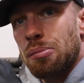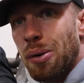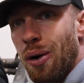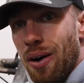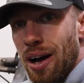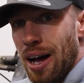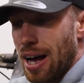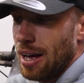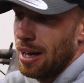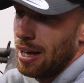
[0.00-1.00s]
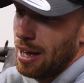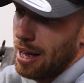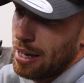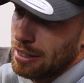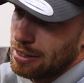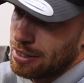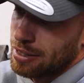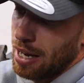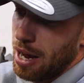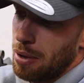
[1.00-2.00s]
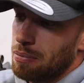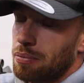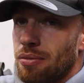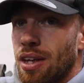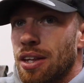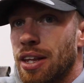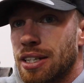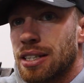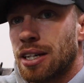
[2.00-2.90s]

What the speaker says: But it's this